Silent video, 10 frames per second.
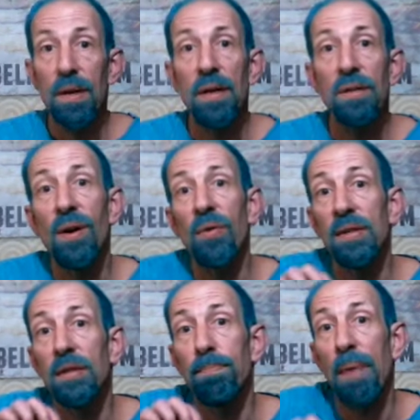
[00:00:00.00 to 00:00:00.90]
So
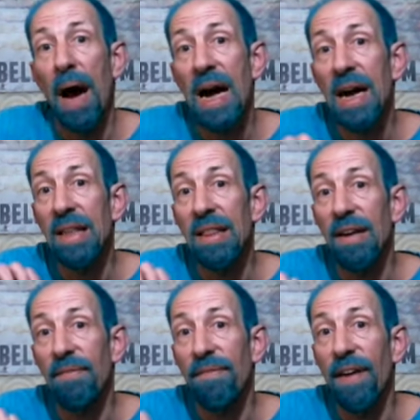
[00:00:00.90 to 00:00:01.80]
it's by the
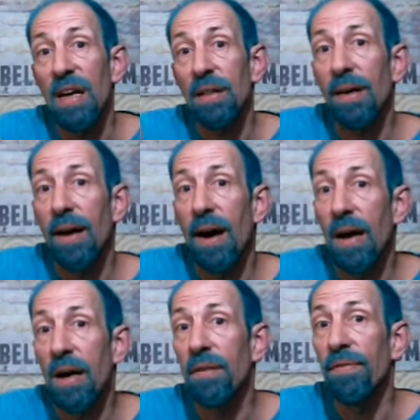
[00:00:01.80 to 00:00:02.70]
faith
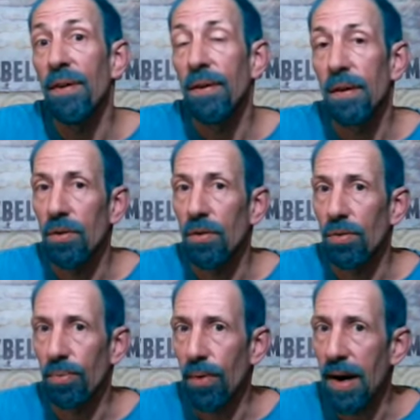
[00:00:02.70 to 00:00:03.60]
of
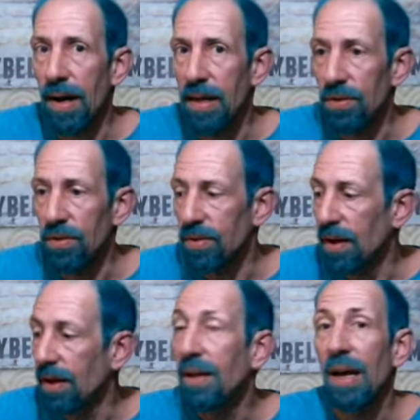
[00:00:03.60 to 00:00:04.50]
Christ
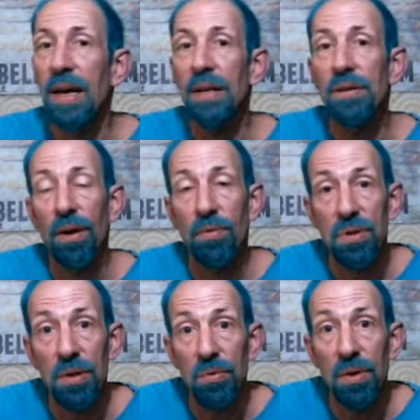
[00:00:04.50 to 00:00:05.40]
and don't
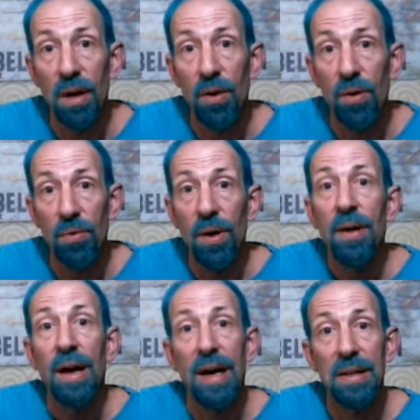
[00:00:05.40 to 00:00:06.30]
you know,
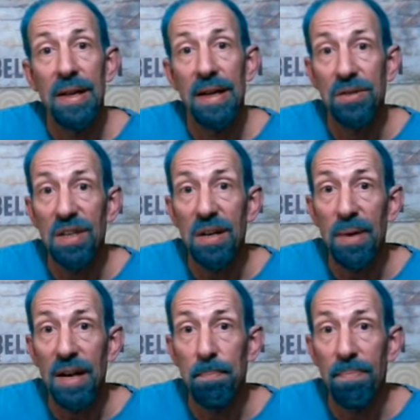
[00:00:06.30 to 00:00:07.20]
unless ye
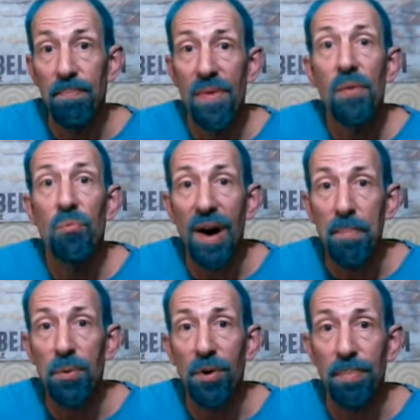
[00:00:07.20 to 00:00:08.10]
be
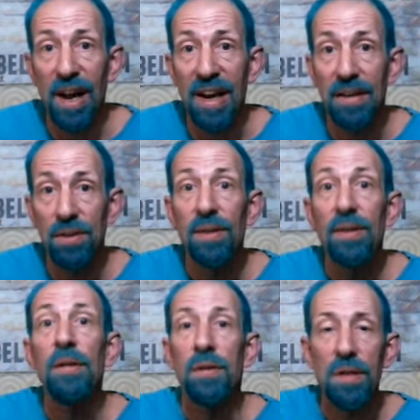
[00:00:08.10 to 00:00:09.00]
reprobate,
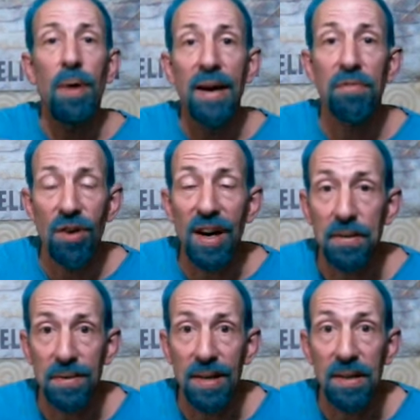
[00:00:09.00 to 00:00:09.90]
you have
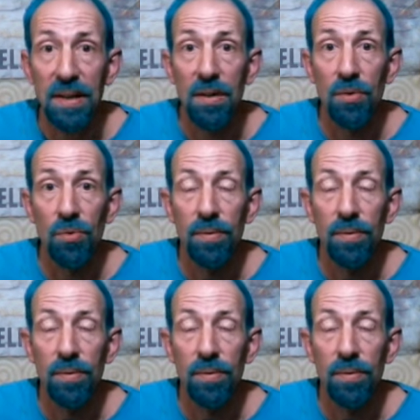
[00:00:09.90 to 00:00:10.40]
Christ in you.